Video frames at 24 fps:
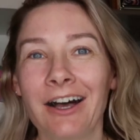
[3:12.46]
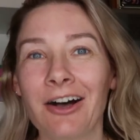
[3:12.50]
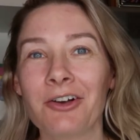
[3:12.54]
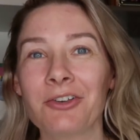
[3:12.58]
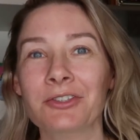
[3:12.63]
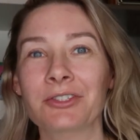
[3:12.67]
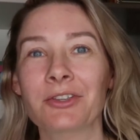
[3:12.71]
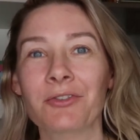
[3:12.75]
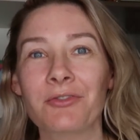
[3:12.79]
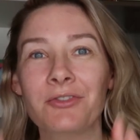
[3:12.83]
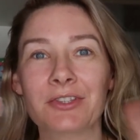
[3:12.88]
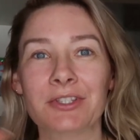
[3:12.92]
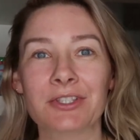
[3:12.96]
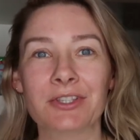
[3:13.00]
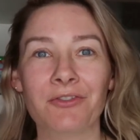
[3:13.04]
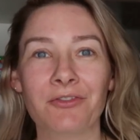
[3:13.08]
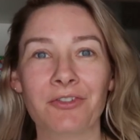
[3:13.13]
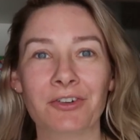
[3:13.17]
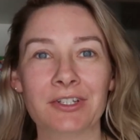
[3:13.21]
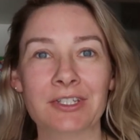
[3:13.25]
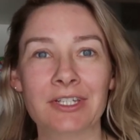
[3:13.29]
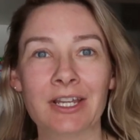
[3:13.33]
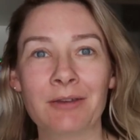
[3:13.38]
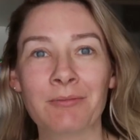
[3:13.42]
Also, this is the
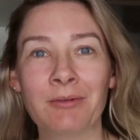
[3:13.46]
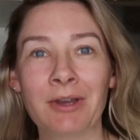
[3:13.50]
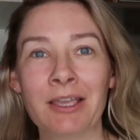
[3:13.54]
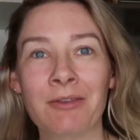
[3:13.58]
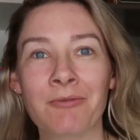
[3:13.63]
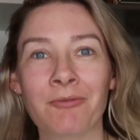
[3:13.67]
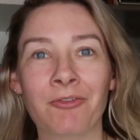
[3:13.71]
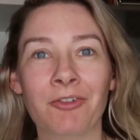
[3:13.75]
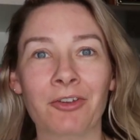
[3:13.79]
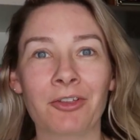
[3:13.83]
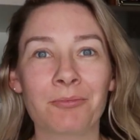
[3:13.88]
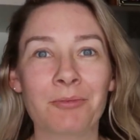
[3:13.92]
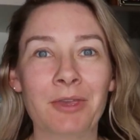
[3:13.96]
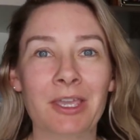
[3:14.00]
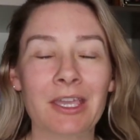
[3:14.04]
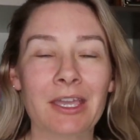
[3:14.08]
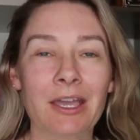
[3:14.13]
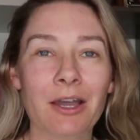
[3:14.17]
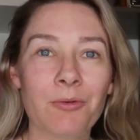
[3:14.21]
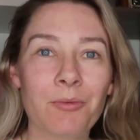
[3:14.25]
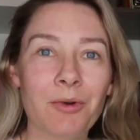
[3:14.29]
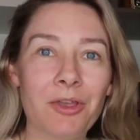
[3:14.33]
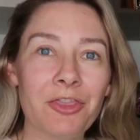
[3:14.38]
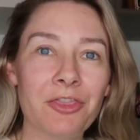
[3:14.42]
first time I am
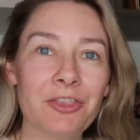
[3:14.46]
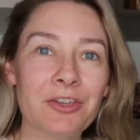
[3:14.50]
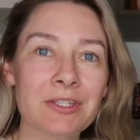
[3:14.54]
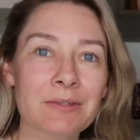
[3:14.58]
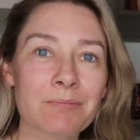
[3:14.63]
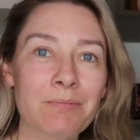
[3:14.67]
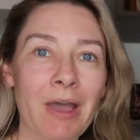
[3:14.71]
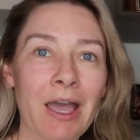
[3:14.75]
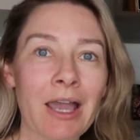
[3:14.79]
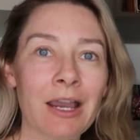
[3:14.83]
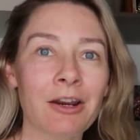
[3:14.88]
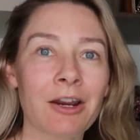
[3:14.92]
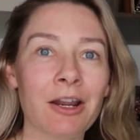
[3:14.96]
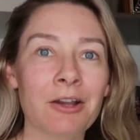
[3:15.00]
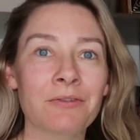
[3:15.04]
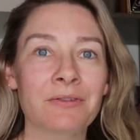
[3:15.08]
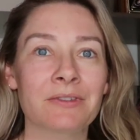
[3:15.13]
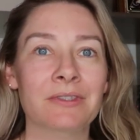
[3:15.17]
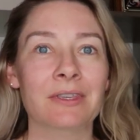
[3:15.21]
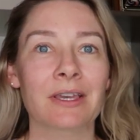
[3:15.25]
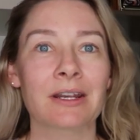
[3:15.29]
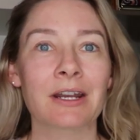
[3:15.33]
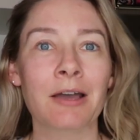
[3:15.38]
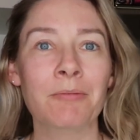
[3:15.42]
filming with this
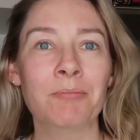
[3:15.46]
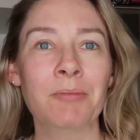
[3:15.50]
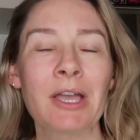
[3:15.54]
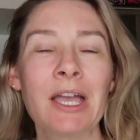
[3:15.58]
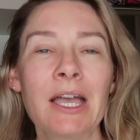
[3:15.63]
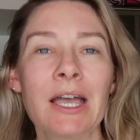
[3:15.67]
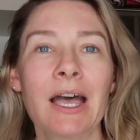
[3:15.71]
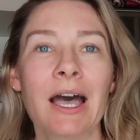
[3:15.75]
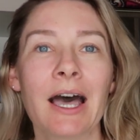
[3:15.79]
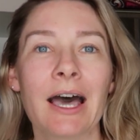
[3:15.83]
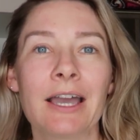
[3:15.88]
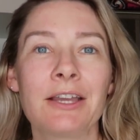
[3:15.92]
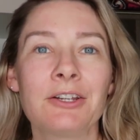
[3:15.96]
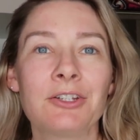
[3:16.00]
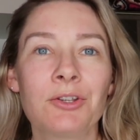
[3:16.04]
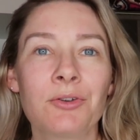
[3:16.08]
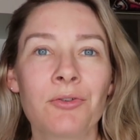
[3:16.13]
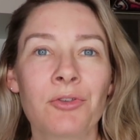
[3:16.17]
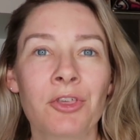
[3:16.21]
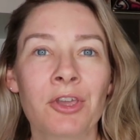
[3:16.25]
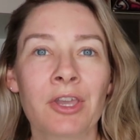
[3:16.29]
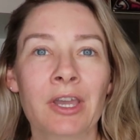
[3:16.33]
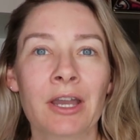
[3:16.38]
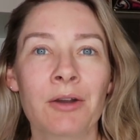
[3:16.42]
background setup. I
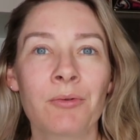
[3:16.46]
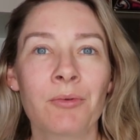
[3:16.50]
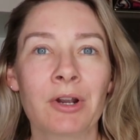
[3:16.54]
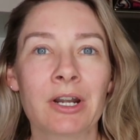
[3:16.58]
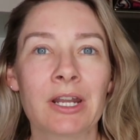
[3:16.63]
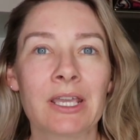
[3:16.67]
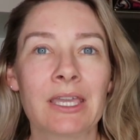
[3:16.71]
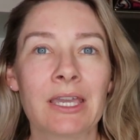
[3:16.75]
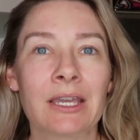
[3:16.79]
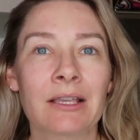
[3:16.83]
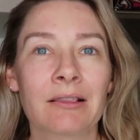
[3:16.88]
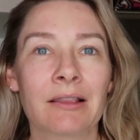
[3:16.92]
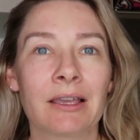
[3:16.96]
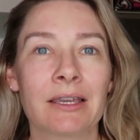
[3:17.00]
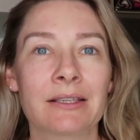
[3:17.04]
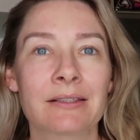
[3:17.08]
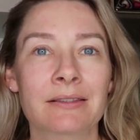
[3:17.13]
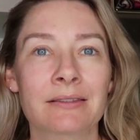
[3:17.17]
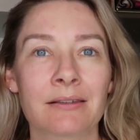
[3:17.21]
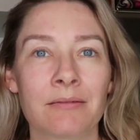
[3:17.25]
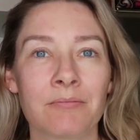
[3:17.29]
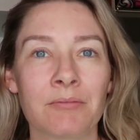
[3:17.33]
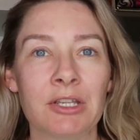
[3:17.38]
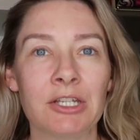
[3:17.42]
do think I want to get like
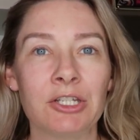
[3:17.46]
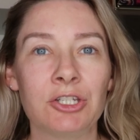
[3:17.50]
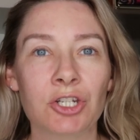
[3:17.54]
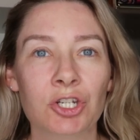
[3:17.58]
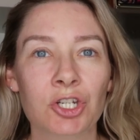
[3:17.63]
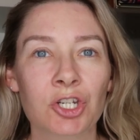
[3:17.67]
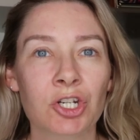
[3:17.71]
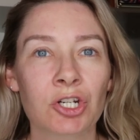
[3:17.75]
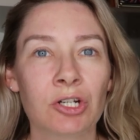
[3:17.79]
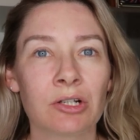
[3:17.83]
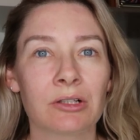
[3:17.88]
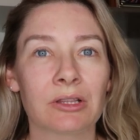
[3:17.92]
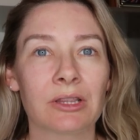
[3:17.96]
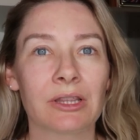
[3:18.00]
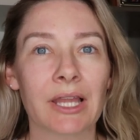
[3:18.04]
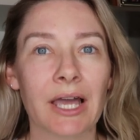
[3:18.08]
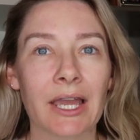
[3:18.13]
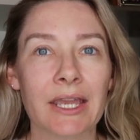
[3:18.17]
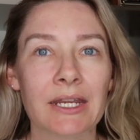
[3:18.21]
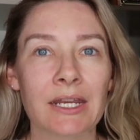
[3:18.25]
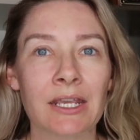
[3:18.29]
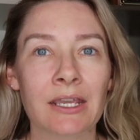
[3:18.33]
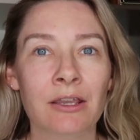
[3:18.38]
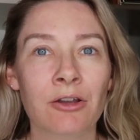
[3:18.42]
some additional
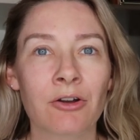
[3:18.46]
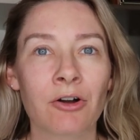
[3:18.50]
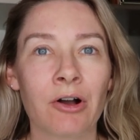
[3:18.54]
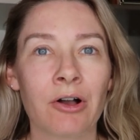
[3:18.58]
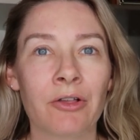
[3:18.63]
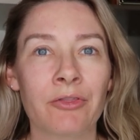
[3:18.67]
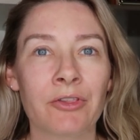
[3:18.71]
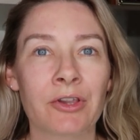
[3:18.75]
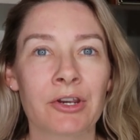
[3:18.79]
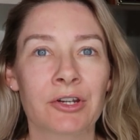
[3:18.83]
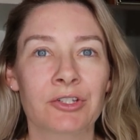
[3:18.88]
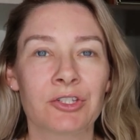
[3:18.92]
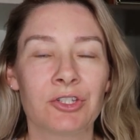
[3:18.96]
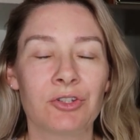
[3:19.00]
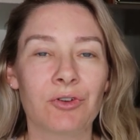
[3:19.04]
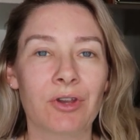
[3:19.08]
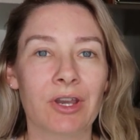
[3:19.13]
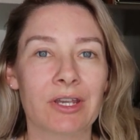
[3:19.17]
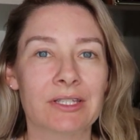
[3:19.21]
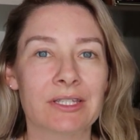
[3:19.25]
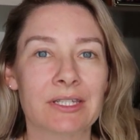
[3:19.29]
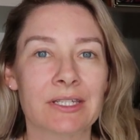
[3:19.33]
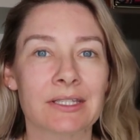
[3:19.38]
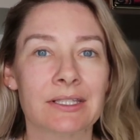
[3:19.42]
lighting on there so you
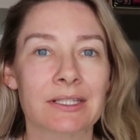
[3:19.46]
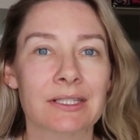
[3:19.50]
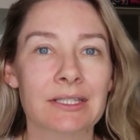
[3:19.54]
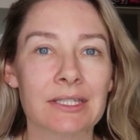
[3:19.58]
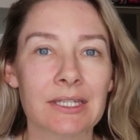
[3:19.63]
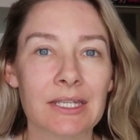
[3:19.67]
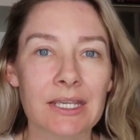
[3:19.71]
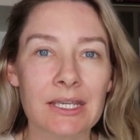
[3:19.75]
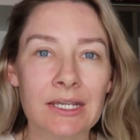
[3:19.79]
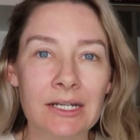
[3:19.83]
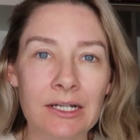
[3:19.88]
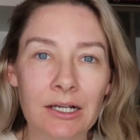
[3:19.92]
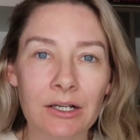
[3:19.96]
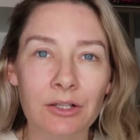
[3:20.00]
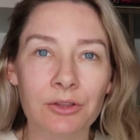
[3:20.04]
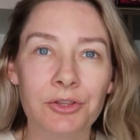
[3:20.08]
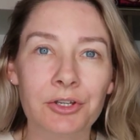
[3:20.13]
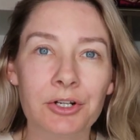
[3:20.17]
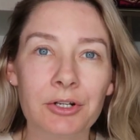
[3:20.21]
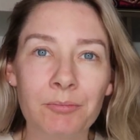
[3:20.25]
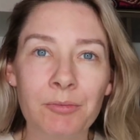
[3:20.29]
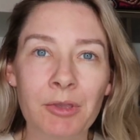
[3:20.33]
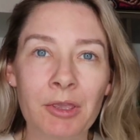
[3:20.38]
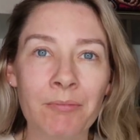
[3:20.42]
guys can see it a
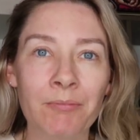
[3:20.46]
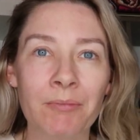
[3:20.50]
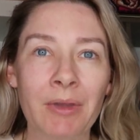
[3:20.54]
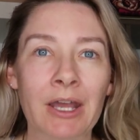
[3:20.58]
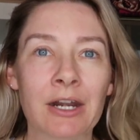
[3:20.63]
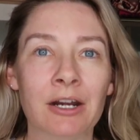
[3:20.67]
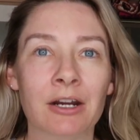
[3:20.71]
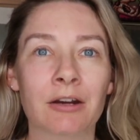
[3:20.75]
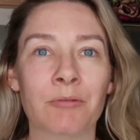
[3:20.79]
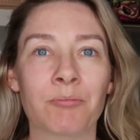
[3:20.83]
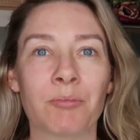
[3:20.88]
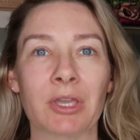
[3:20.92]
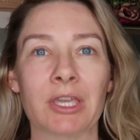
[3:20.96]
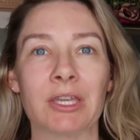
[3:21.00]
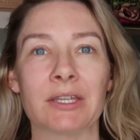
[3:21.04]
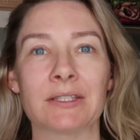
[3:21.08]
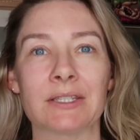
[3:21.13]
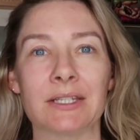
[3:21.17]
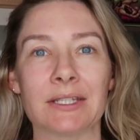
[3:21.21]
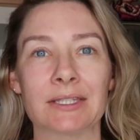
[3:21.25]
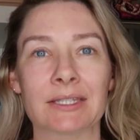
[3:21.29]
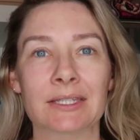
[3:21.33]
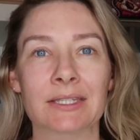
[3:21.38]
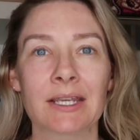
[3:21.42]
little bit better,
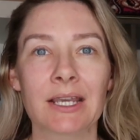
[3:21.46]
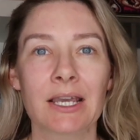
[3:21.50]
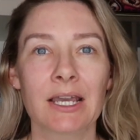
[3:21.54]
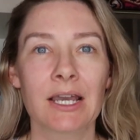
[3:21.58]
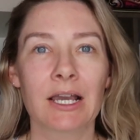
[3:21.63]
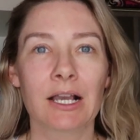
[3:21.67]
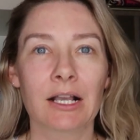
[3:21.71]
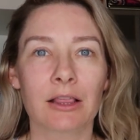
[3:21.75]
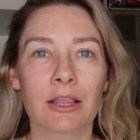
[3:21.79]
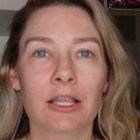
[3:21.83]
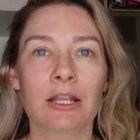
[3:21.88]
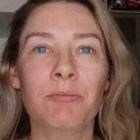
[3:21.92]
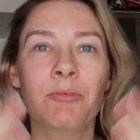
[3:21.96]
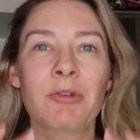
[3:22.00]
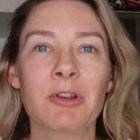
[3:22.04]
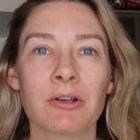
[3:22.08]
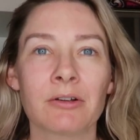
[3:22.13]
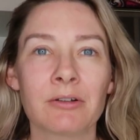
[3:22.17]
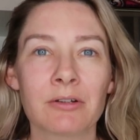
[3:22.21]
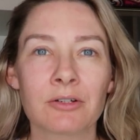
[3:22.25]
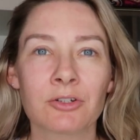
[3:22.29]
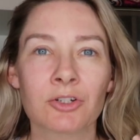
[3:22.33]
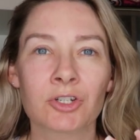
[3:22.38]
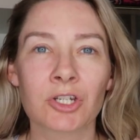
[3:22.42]
because it's a little
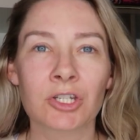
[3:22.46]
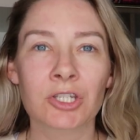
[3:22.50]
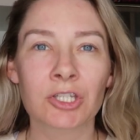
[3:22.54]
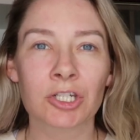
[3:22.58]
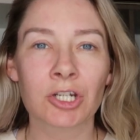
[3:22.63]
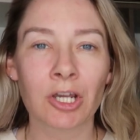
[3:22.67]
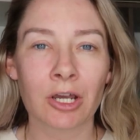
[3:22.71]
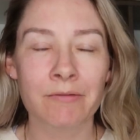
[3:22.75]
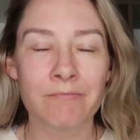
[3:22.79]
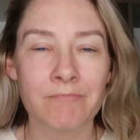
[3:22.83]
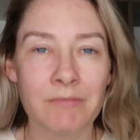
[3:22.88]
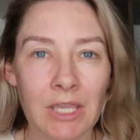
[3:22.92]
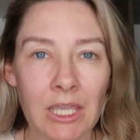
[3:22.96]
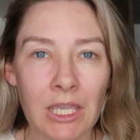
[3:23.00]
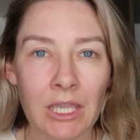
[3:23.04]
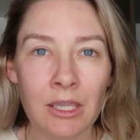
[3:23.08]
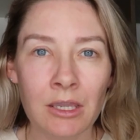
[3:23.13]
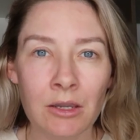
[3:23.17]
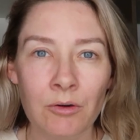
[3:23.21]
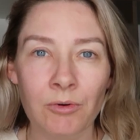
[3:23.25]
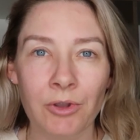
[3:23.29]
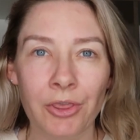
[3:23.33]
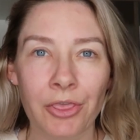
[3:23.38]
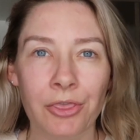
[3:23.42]
bit just on
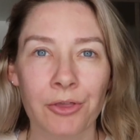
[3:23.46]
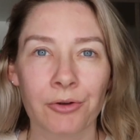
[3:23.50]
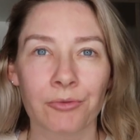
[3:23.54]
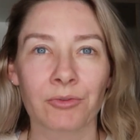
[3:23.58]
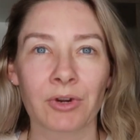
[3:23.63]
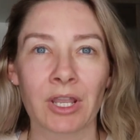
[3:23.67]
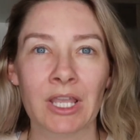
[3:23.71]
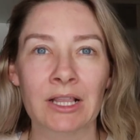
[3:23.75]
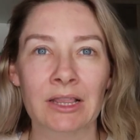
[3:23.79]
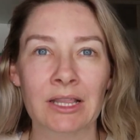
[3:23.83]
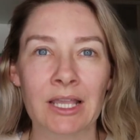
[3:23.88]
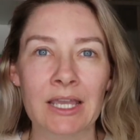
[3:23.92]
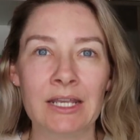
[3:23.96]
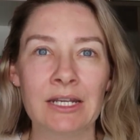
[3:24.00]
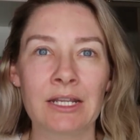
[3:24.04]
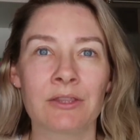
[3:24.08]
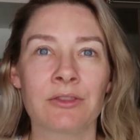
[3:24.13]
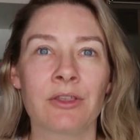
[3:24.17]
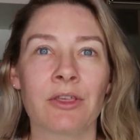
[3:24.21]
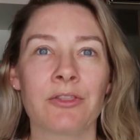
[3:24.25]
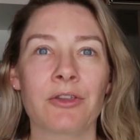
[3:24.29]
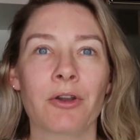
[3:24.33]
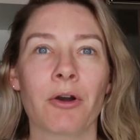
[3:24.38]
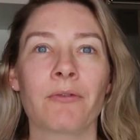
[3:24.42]
me with the ring light
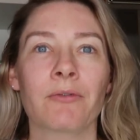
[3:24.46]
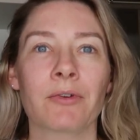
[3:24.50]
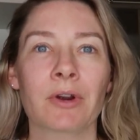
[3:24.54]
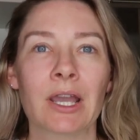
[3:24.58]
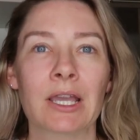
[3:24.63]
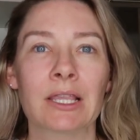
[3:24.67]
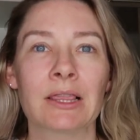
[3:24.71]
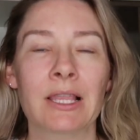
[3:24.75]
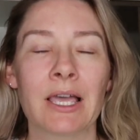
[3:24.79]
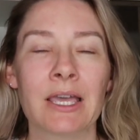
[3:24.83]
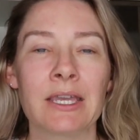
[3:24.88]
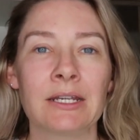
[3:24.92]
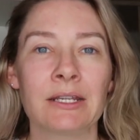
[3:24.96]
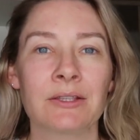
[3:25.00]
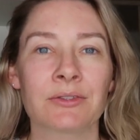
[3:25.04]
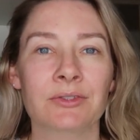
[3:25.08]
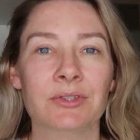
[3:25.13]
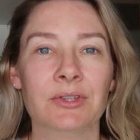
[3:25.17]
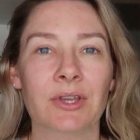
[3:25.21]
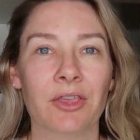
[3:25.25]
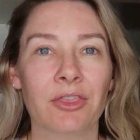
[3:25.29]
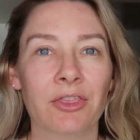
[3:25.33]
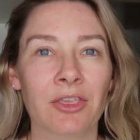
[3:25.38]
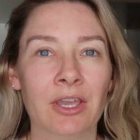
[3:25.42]
and then the overhead light.
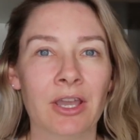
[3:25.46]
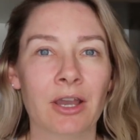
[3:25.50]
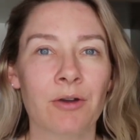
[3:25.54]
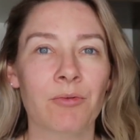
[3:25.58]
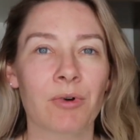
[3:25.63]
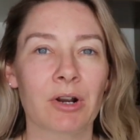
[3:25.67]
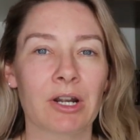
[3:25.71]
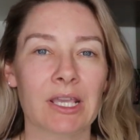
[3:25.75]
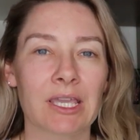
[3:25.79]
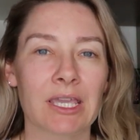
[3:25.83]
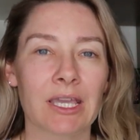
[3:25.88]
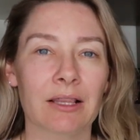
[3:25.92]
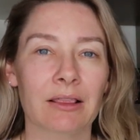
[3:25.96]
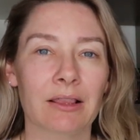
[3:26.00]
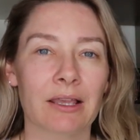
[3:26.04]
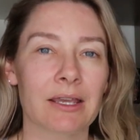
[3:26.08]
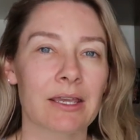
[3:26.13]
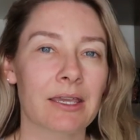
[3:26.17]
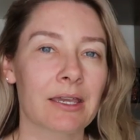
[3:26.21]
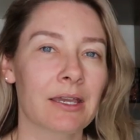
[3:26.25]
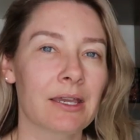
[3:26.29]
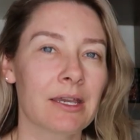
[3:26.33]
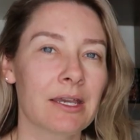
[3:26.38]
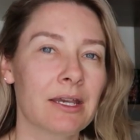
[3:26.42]
And so I think I want to get
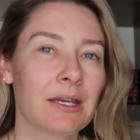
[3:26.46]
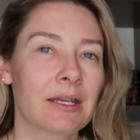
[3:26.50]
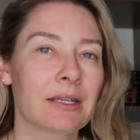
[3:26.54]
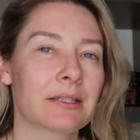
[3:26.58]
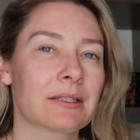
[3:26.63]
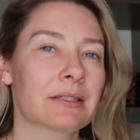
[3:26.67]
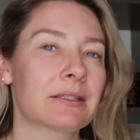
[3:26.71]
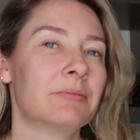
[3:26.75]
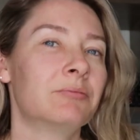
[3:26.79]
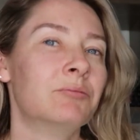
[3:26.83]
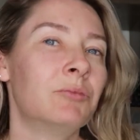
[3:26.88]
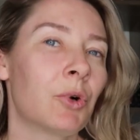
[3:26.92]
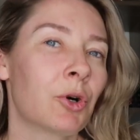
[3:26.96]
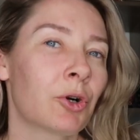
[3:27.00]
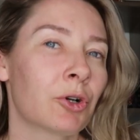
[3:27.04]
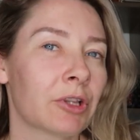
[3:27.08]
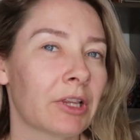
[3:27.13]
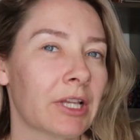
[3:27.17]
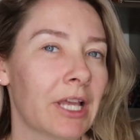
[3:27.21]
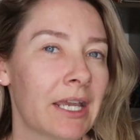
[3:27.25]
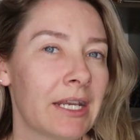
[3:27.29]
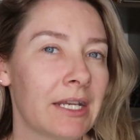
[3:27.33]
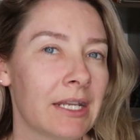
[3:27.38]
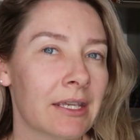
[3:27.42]
like some
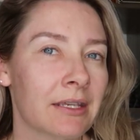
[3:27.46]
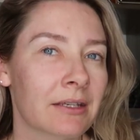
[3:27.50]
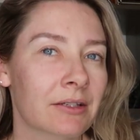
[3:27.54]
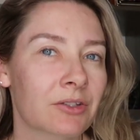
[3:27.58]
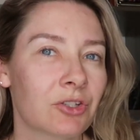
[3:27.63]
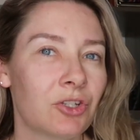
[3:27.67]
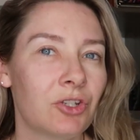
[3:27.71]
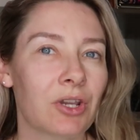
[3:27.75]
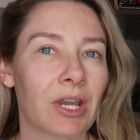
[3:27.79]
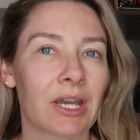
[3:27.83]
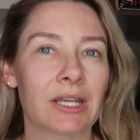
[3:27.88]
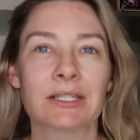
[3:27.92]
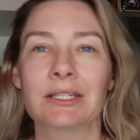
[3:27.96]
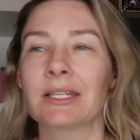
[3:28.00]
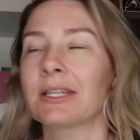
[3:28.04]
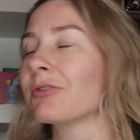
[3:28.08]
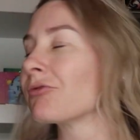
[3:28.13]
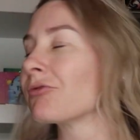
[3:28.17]
more lighting so you guys